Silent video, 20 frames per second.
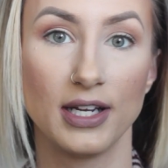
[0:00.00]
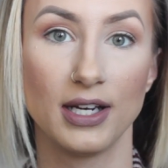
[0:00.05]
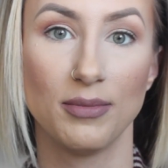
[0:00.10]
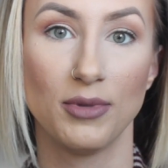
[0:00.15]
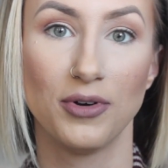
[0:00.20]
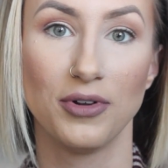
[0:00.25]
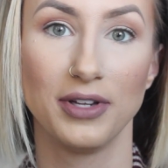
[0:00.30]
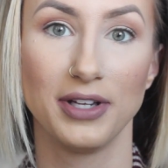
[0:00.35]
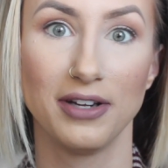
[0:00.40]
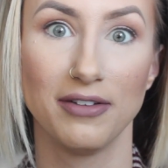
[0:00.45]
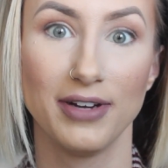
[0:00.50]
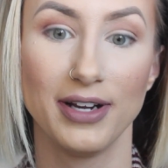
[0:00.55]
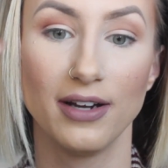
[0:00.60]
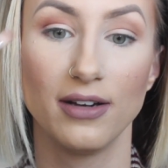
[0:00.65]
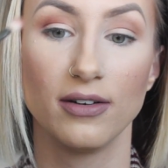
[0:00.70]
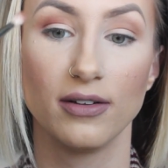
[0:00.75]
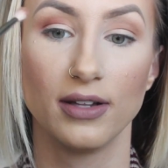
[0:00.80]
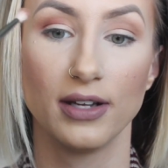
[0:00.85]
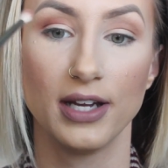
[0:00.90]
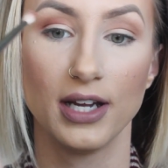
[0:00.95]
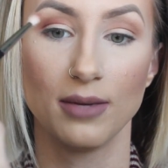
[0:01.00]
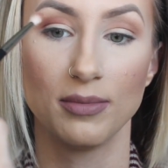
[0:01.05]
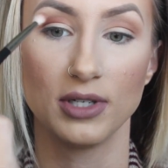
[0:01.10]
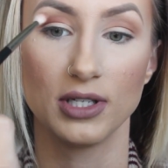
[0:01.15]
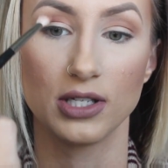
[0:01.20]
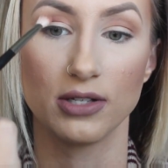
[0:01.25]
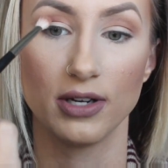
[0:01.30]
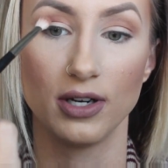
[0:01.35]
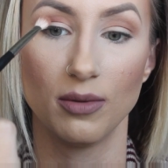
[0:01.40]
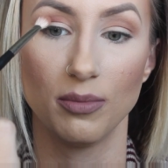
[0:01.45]
and I'm holding it right under the camera
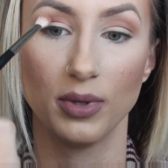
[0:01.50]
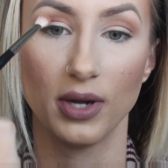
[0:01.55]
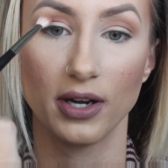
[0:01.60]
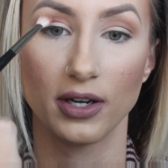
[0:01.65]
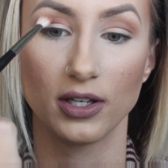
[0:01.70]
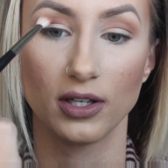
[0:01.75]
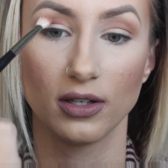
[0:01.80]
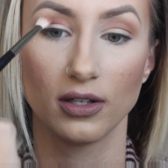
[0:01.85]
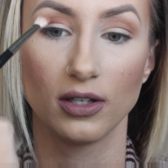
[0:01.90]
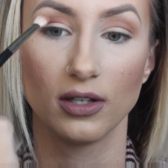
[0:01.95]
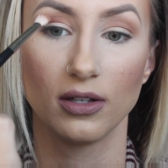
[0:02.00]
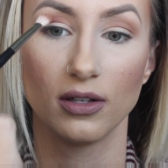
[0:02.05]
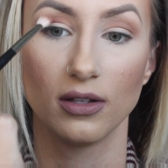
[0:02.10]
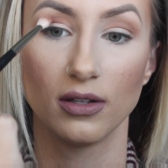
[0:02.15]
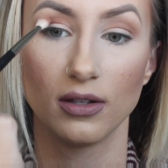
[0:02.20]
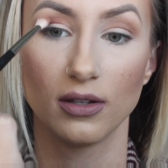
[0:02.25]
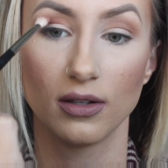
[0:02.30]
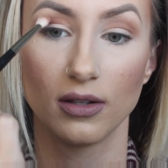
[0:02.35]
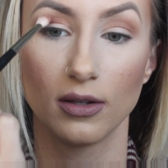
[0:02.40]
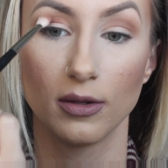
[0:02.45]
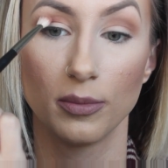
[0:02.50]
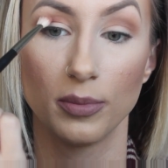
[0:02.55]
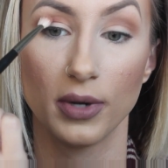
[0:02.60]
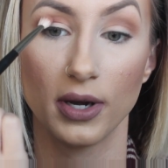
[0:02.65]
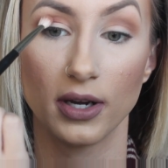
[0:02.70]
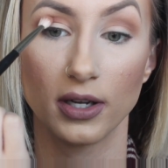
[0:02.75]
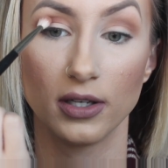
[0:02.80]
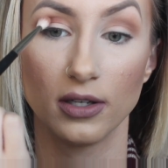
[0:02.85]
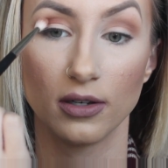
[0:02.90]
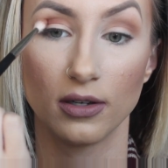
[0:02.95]
so I don't
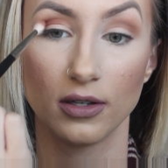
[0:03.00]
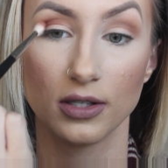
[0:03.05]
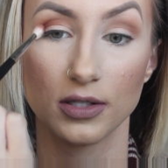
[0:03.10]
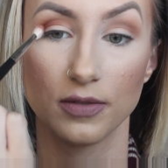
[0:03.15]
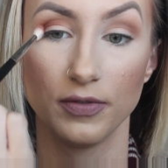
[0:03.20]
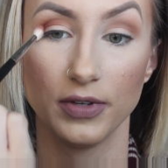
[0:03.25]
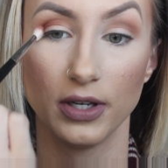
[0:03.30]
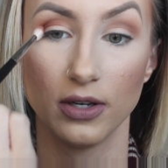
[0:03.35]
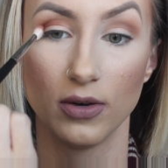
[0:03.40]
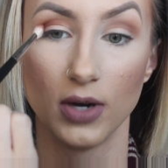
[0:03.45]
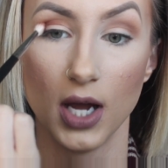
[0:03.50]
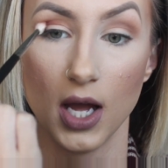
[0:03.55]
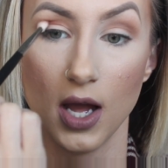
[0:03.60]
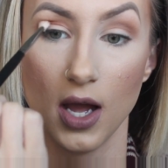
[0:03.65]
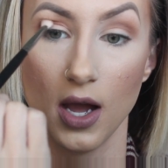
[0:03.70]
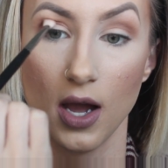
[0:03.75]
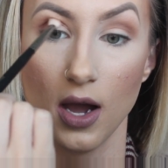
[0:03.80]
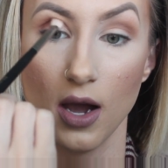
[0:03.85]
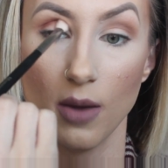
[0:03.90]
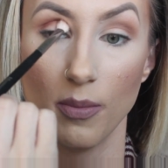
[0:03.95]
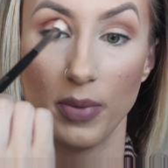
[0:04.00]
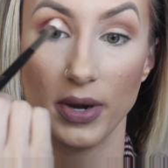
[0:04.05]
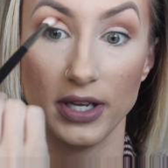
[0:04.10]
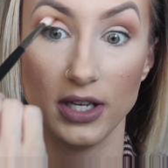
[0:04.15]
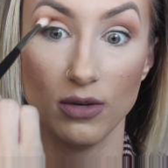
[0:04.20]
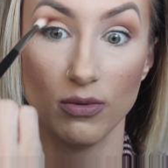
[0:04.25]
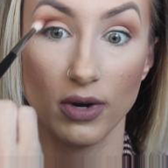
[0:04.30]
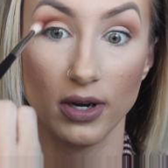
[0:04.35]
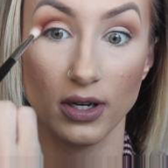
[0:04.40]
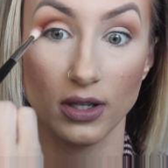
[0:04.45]
block y'all's view. But
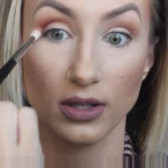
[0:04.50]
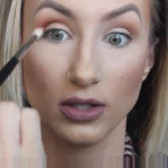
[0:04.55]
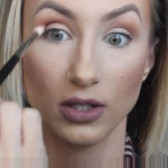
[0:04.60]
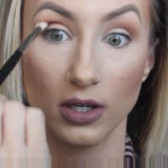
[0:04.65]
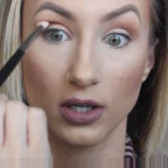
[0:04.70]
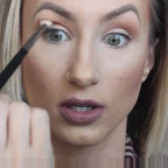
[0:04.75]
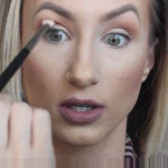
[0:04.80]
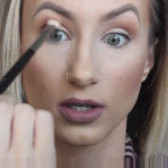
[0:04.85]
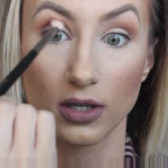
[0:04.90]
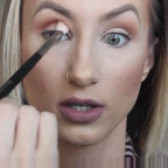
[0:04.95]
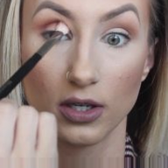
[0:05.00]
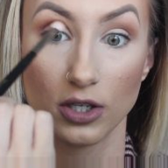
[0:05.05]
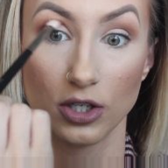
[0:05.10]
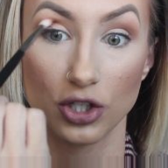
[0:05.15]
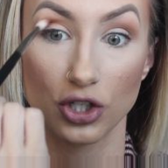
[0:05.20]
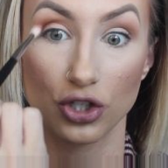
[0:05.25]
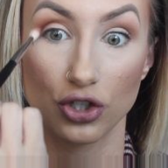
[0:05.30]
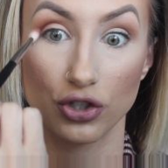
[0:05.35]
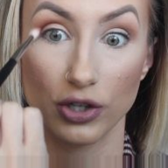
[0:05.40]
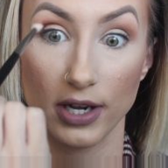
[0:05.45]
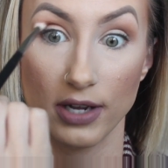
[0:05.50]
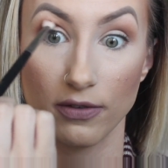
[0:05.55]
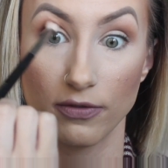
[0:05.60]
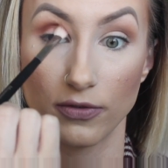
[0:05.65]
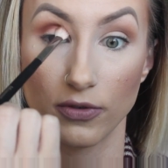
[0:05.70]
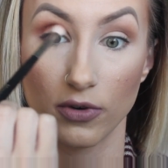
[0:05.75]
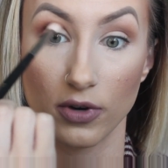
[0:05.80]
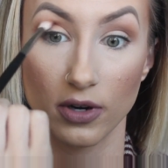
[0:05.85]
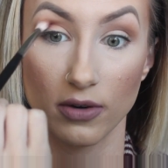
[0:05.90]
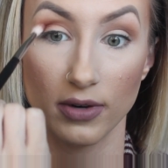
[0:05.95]
you want to look straight
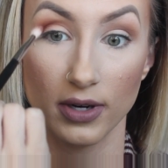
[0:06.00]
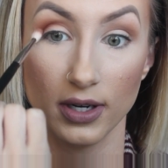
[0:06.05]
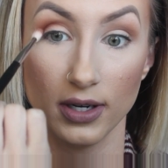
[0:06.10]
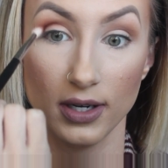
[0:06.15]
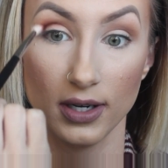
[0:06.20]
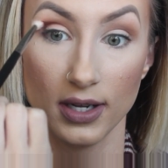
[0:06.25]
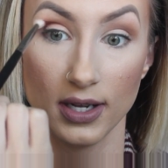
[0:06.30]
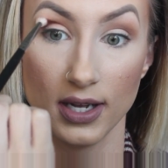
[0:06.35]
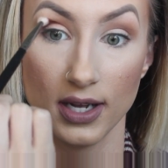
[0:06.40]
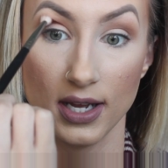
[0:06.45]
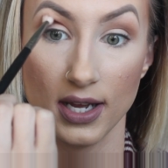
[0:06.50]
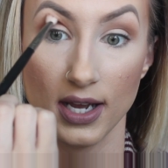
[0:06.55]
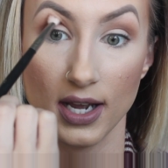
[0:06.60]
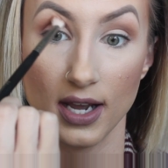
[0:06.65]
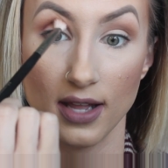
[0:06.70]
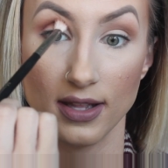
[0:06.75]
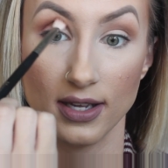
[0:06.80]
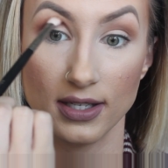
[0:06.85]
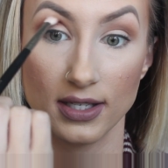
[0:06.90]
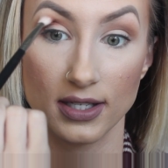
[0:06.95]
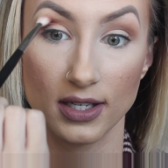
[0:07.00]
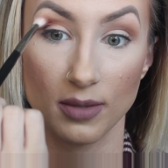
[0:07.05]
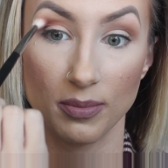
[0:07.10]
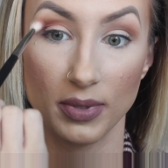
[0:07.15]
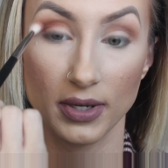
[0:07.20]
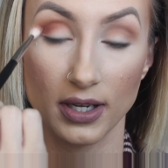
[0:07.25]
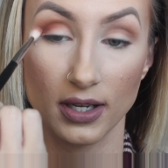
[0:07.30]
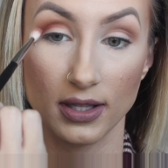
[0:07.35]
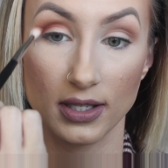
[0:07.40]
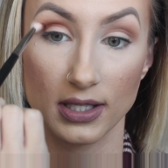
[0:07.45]
forward and then start
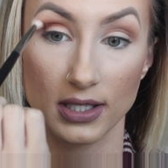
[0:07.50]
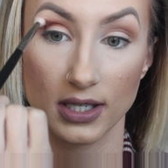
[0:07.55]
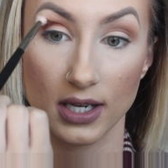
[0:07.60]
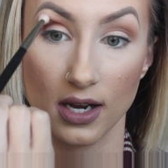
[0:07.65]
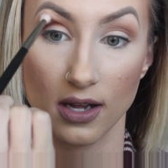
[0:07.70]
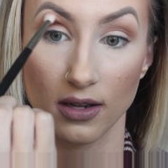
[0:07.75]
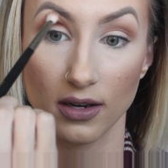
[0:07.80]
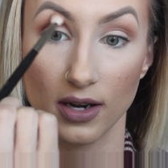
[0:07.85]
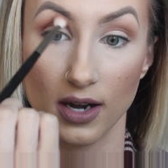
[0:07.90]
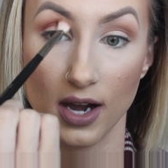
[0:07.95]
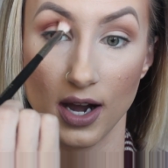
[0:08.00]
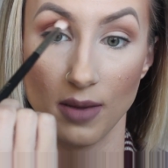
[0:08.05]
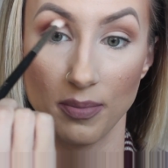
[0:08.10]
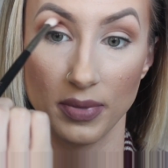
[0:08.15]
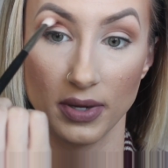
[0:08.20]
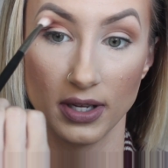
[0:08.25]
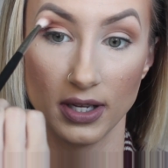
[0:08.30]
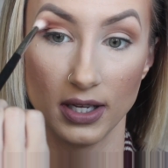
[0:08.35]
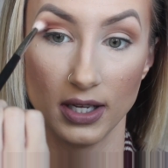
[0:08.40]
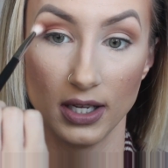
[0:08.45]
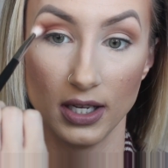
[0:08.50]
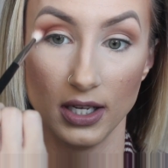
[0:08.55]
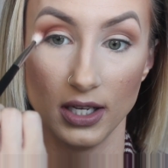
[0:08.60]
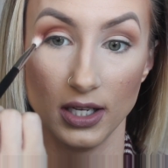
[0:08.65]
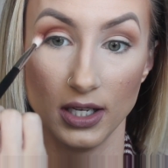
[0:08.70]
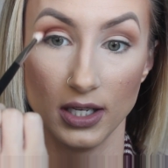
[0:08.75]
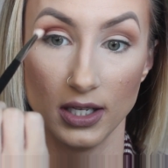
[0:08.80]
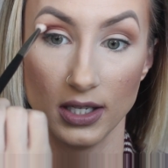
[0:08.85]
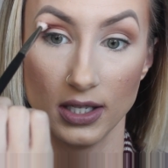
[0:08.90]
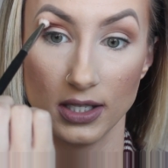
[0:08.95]
bringing this color up.
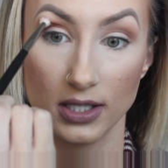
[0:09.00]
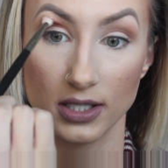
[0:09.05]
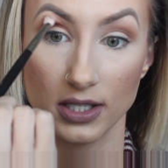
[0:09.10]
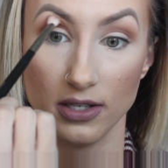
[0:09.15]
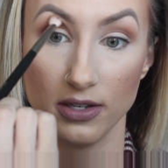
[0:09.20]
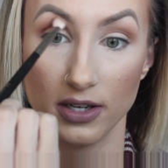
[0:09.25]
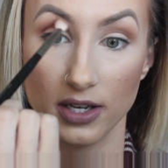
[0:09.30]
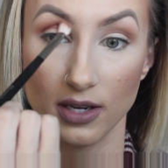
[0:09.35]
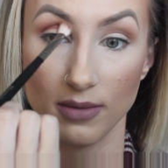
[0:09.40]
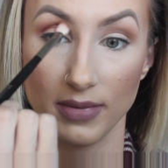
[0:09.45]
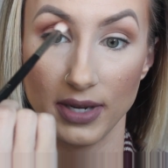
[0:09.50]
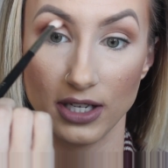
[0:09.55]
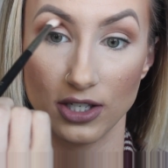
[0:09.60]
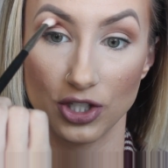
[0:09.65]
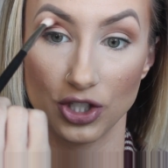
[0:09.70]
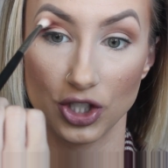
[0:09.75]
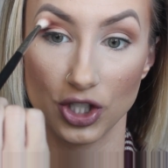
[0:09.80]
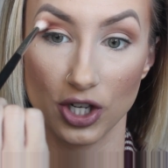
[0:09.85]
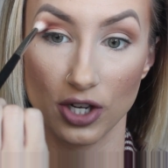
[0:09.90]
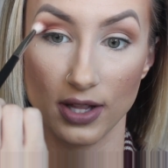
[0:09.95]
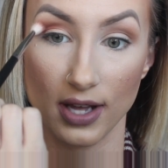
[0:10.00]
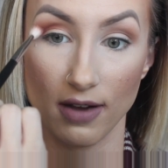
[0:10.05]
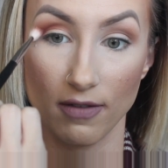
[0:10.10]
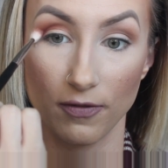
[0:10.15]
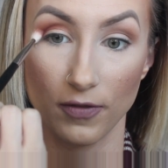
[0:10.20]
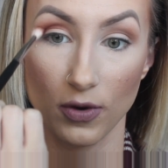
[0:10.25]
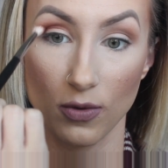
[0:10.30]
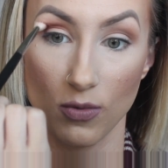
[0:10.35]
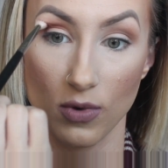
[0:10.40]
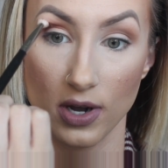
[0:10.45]
So you can make sure
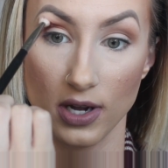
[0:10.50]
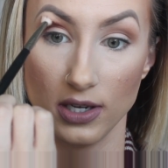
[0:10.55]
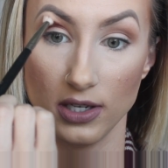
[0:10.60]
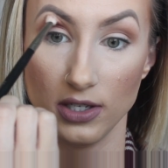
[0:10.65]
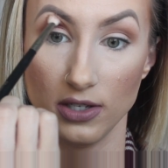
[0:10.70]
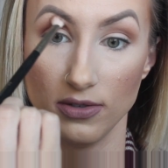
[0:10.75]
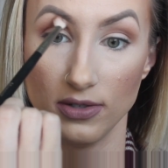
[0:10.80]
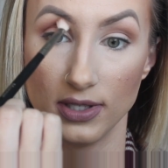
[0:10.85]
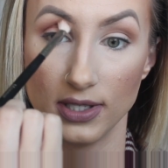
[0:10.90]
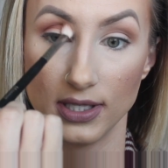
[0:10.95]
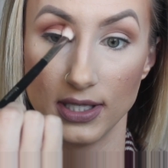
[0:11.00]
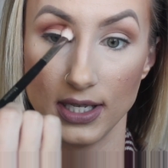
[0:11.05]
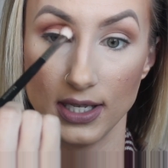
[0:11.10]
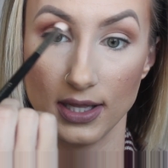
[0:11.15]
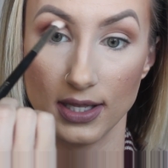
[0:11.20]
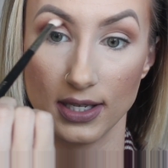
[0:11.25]
that, for one, you see